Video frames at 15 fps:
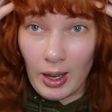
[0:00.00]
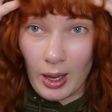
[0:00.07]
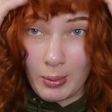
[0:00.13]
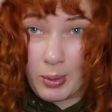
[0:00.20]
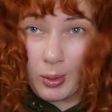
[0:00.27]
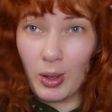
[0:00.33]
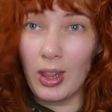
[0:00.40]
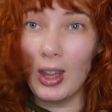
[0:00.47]

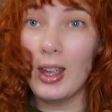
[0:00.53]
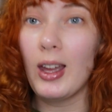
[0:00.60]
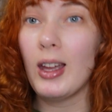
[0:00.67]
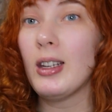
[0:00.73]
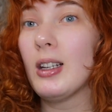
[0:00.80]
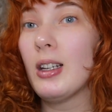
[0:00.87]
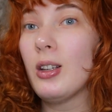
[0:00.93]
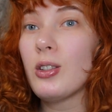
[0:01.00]
happy with it,
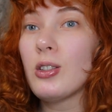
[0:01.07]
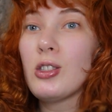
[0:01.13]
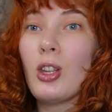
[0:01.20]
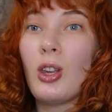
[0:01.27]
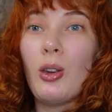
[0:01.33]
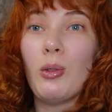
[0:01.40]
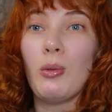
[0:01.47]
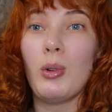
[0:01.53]
and it looks
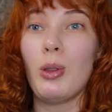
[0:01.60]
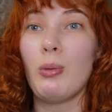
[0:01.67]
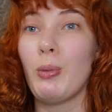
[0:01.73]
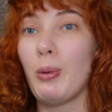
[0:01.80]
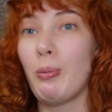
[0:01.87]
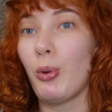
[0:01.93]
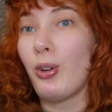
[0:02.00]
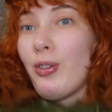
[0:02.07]
cute with my
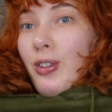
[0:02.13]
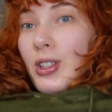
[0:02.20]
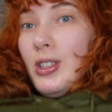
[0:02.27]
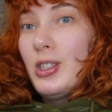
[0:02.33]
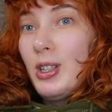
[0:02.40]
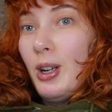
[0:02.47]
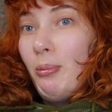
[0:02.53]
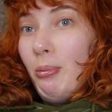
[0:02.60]
boyfriend's
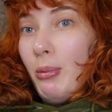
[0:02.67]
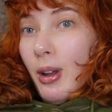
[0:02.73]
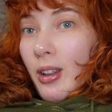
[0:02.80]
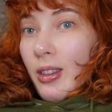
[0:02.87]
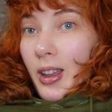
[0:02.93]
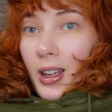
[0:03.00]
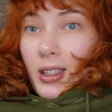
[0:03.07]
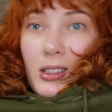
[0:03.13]
jumper.
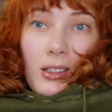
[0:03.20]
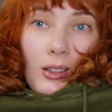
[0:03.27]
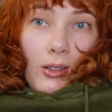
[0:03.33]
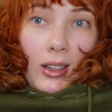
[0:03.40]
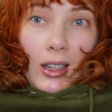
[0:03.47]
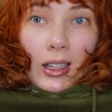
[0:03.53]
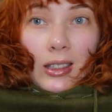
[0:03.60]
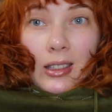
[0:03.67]
That is
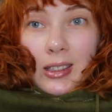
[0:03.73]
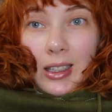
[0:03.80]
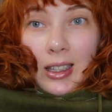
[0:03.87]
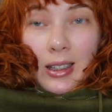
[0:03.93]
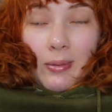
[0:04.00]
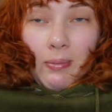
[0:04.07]
green, see?